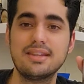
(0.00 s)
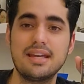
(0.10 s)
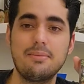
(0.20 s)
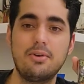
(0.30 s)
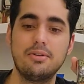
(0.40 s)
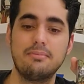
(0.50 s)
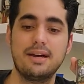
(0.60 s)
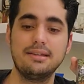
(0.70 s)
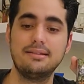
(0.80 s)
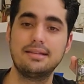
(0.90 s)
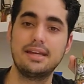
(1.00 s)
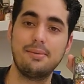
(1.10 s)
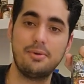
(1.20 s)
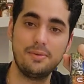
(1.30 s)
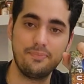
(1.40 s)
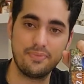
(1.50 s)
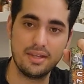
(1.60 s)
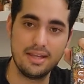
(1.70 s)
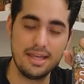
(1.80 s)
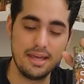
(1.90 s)
them on my table,
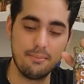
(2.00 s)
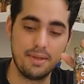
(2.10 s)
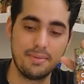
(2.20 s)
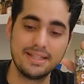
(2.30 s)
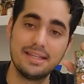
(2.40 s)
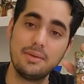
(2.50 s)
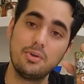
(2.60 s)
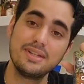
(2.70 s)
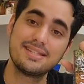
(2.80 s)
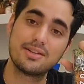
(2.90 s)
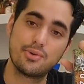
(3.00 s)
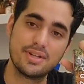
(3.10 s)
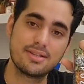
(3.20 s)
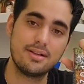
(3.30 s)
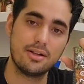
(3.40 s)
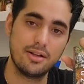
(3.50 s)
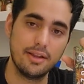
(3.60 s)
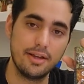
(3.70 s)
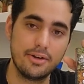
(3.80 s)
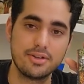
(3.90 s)
but my table is crystal
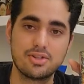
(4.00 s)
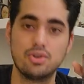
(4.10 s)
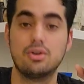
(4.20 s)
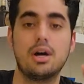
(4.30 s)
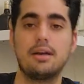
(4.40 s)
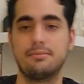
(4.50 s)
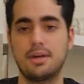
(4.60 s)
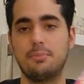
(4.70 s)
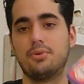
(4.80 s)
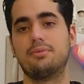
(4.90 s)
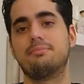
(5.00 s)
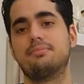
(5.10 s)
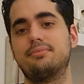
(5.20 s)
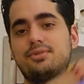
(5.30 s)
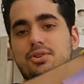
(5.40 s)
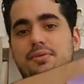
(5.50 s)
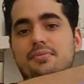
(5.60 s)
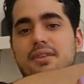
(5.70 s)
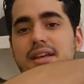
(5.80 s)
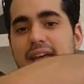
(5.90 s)
clear, so I, I put it. Sorry.
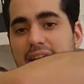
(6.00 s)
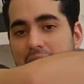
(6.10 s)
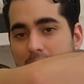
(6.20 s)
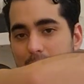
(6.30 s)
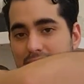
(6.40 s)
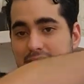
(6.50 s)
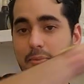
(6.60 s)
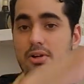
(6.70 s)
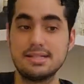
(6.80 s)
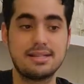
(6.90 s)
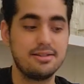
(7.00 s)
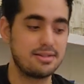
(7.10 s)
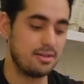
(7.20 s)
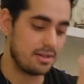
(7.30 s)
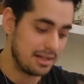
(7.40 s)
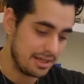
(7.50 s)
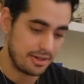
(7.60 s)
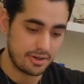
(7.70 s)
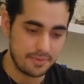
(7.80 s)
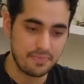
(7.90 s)
My table is crystal
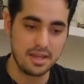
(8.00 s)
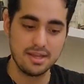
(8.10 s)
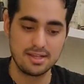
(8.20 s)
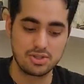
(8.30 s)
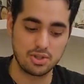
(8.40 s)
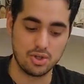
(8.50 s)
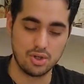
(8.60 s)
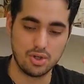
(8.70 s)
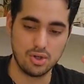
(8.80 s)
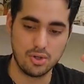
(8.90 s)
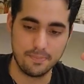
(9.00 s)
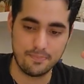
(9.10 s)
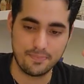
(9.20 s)
clear, so